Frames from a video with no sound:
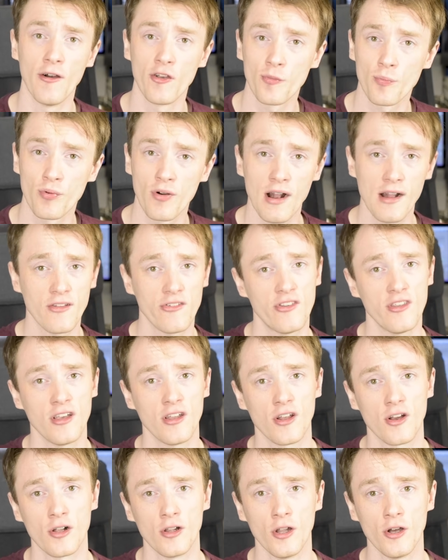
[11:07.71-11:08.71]
I was practicing
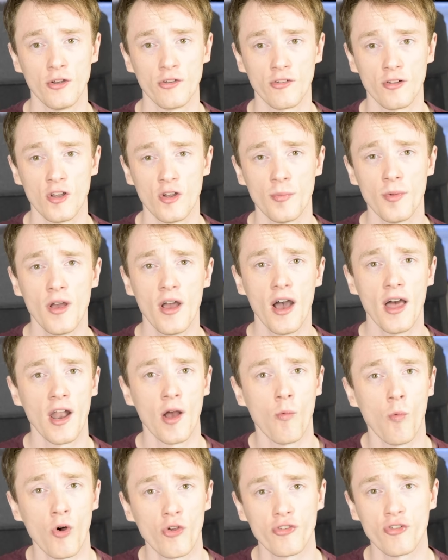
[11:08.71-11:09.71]
in a closed loop and
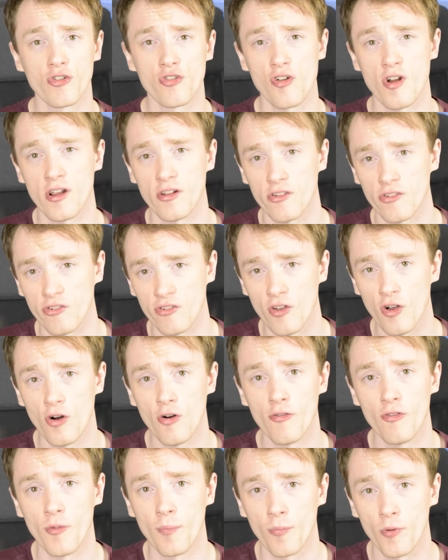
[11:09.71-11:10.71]
I wasn't trying to
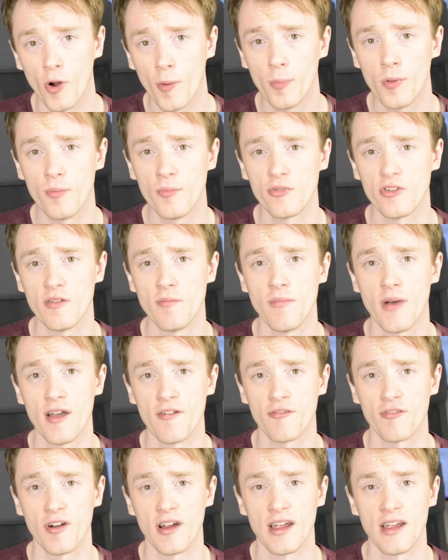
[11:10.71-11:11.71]
solve the problems in my
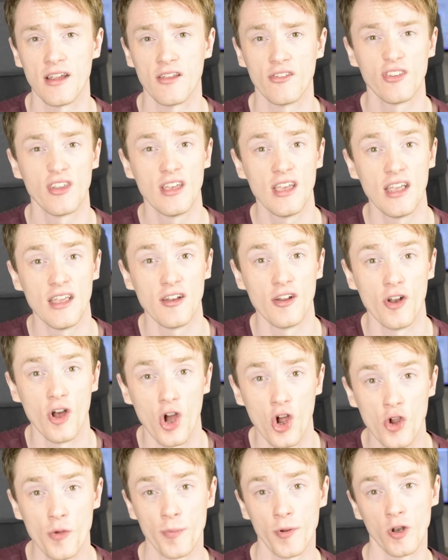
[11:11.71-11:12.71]
phrase in an
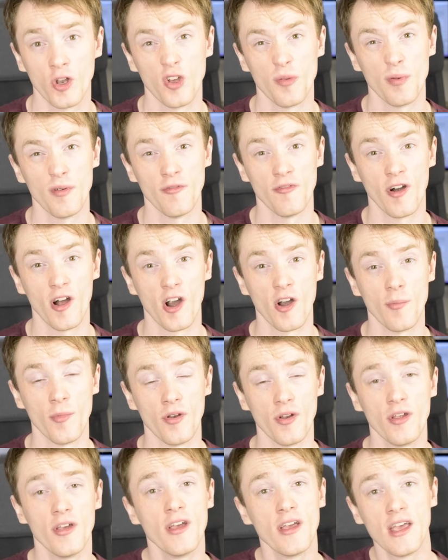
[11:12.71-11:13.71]
open loop
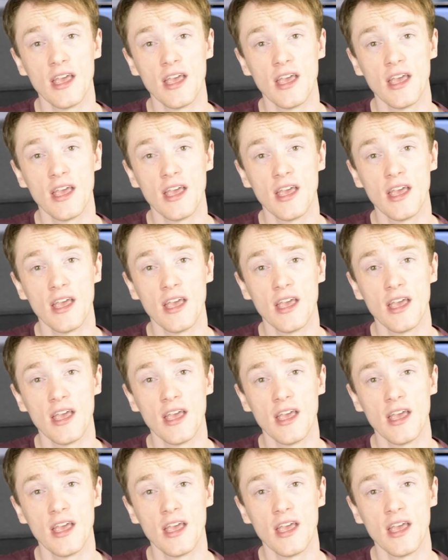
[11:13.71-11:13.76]
environment.